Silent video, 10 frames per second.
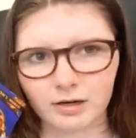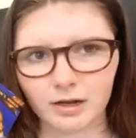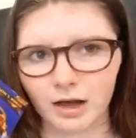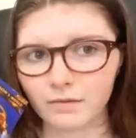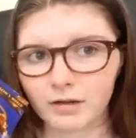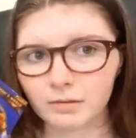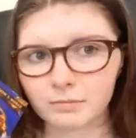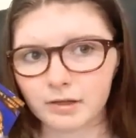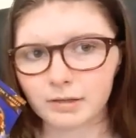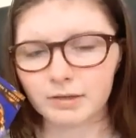Have I
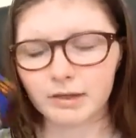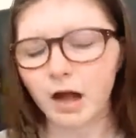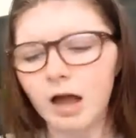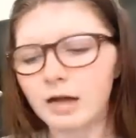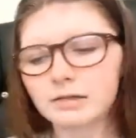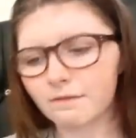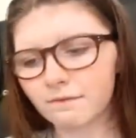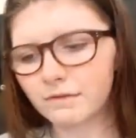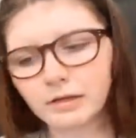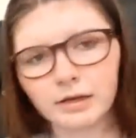completely made that? Because I
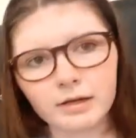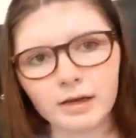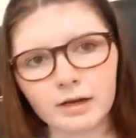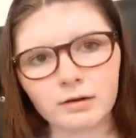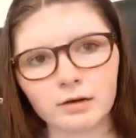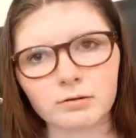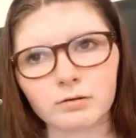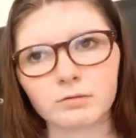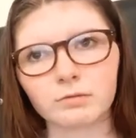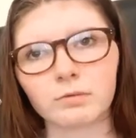feel like I
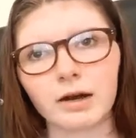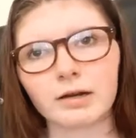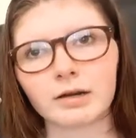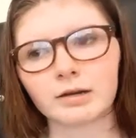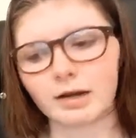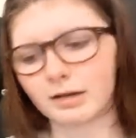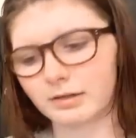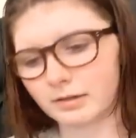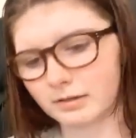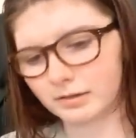
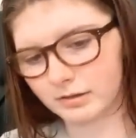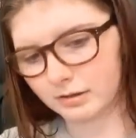recognize